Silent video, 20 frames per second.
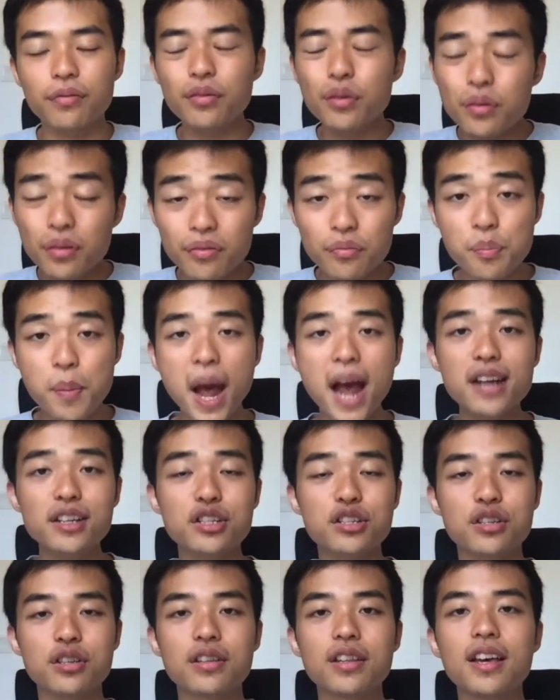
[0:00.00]
full of
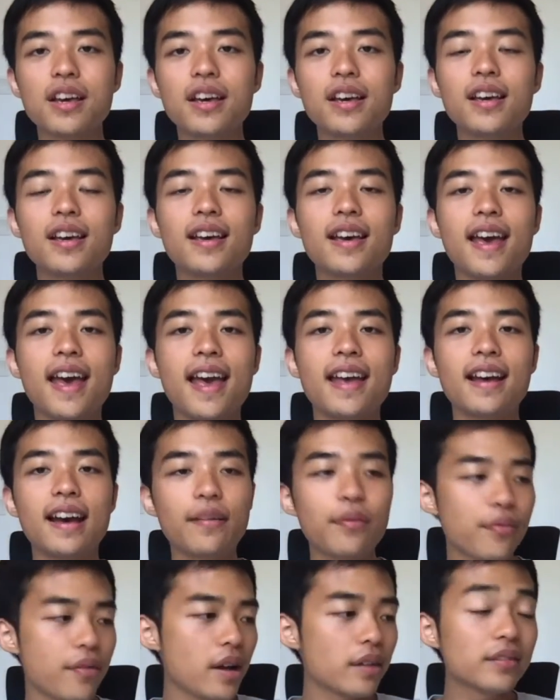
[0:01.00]
passion, and I
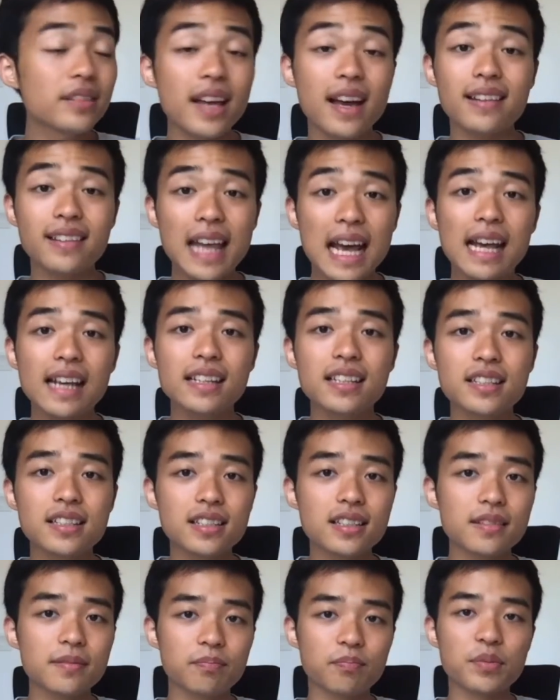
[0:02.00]
found that
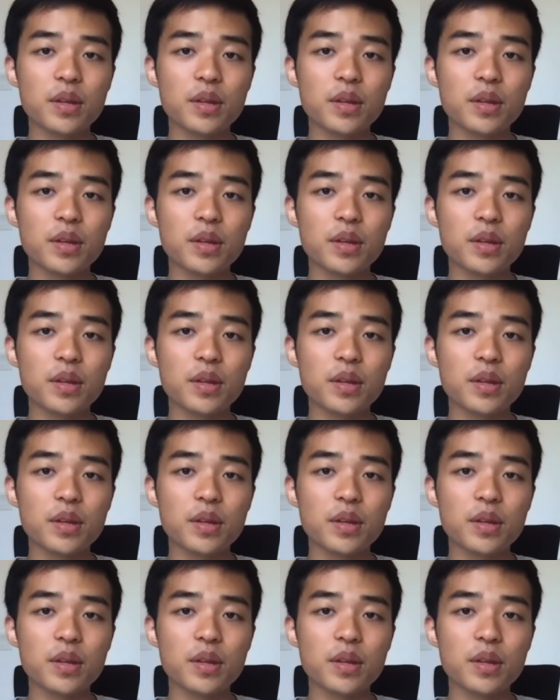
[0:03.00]
is